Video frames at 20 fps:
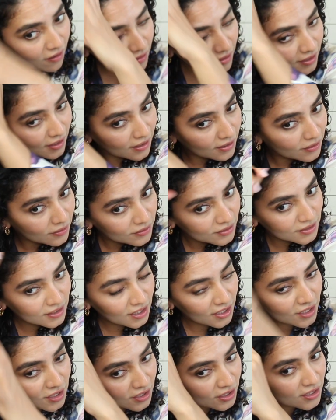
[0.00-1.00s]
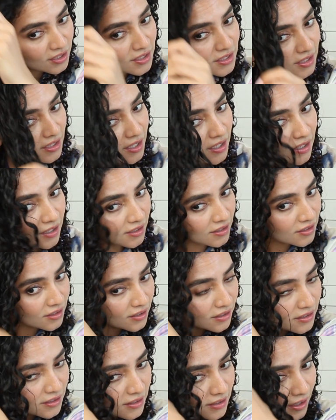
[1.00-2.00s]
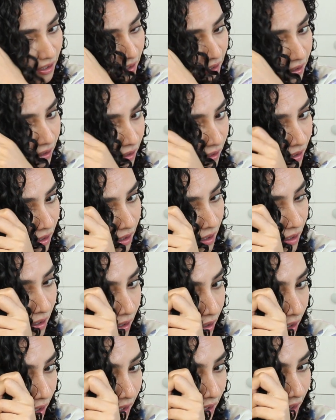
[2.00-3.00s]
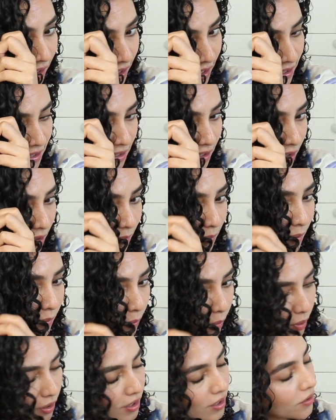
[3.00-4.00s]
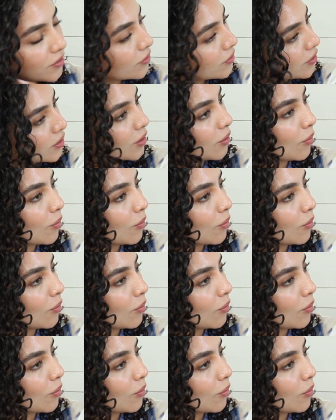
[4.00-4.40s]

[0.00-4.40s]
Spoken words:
I'll get little sections and just like glaze them with the